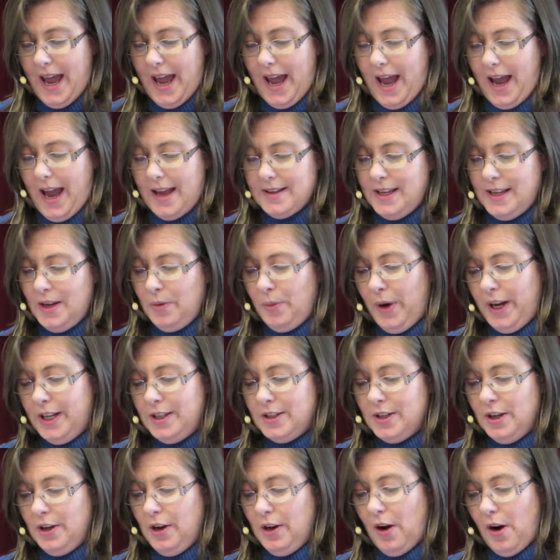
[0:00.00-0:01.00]
"As he
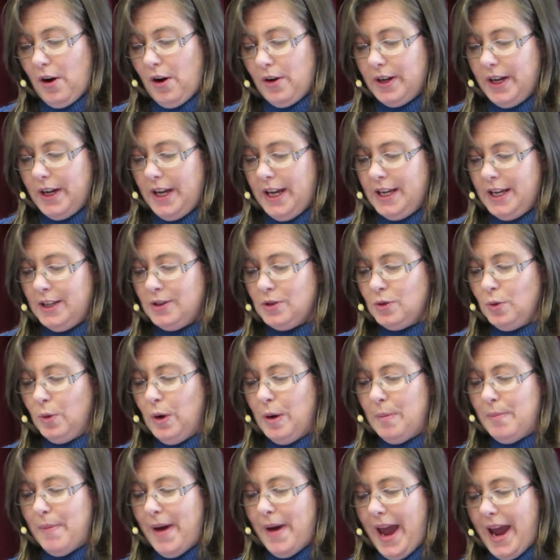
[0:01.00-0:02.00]
went along, he saw
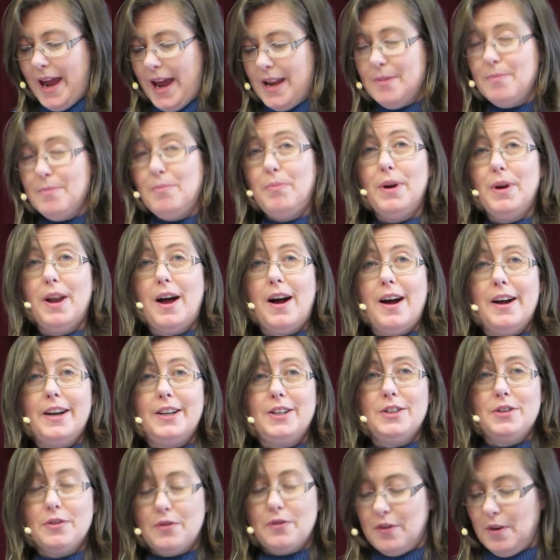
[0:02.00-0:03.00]
a man
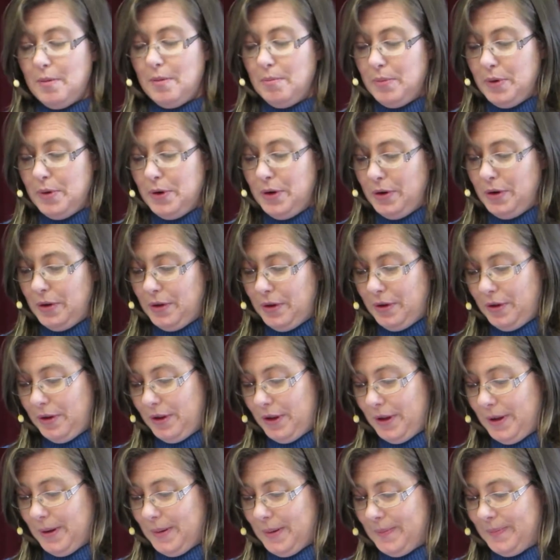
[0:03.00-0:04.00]
blind from
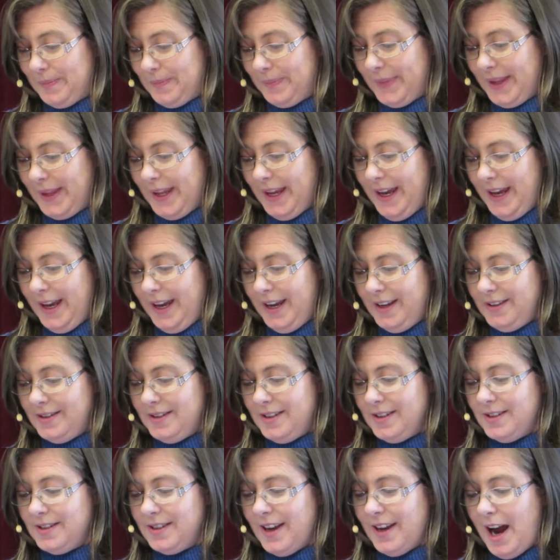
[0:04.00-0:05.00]
birth. His
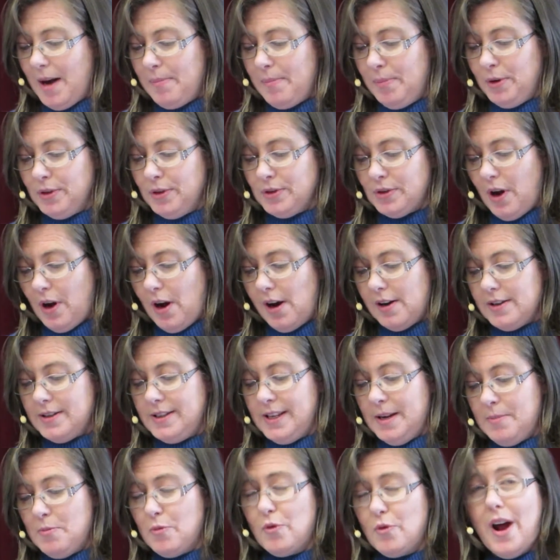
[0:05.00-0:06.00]
disciples asked
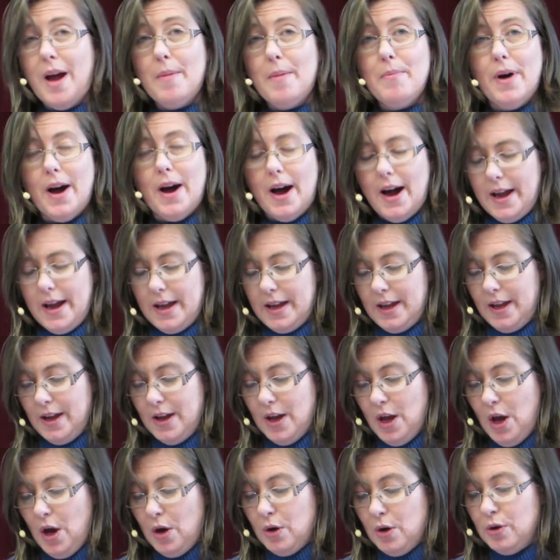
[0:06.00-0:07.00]
him, 'Rabbi,
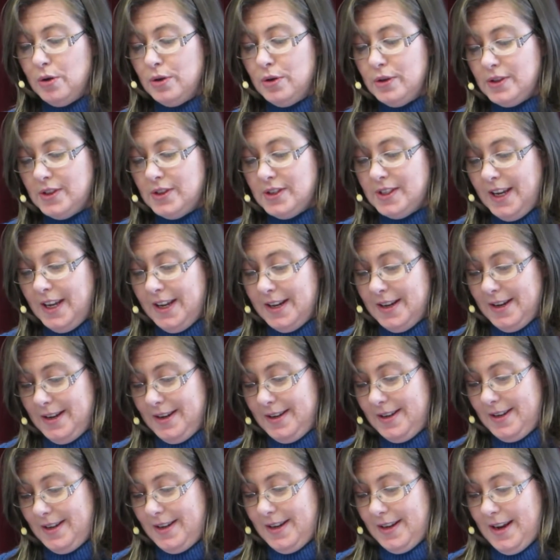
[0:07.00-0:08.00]
who
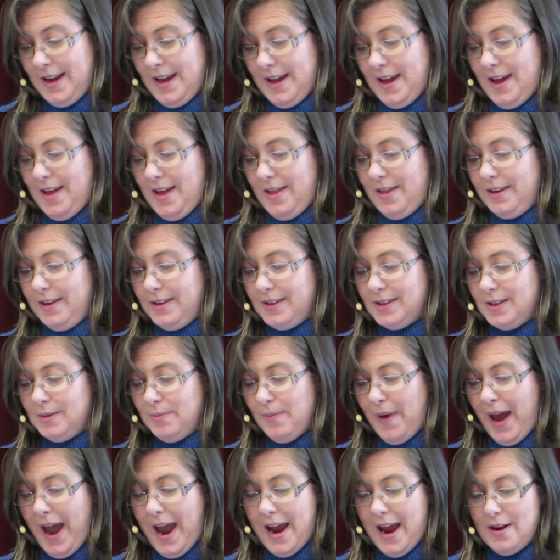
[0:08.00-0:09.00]
sinned, this
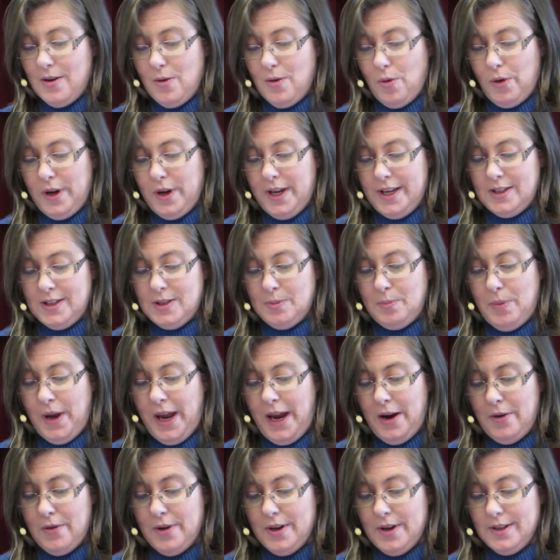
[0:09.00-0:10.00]
man or his
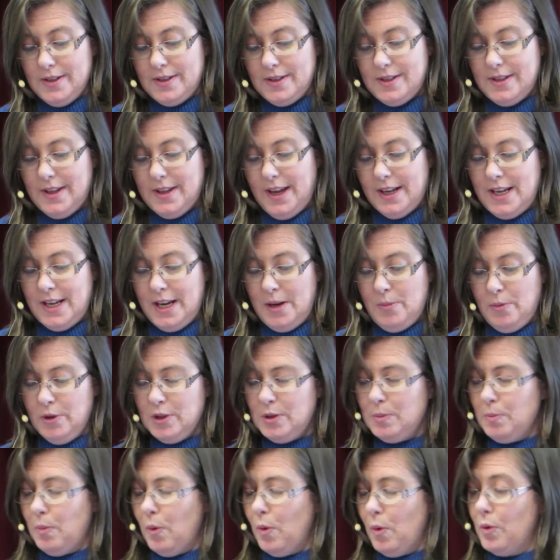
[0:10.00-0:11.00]
parents, that he
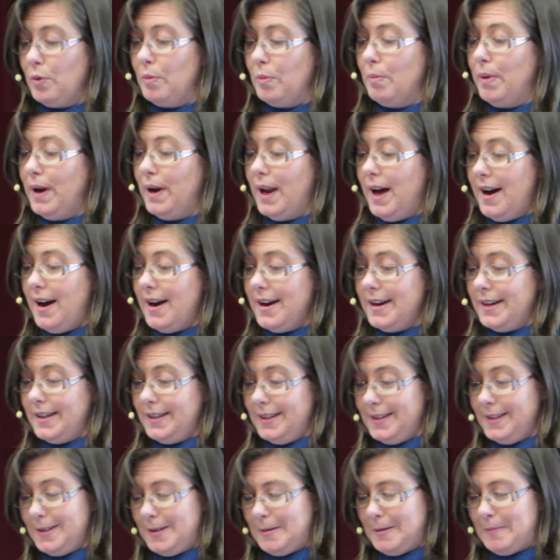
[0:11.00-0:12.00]
was born
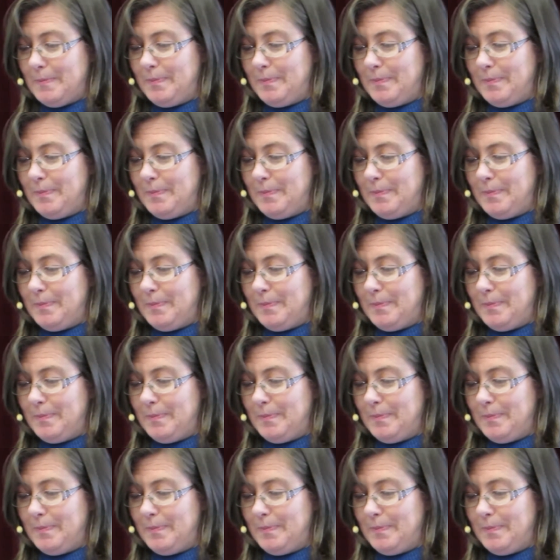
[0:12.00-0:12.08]
blind?'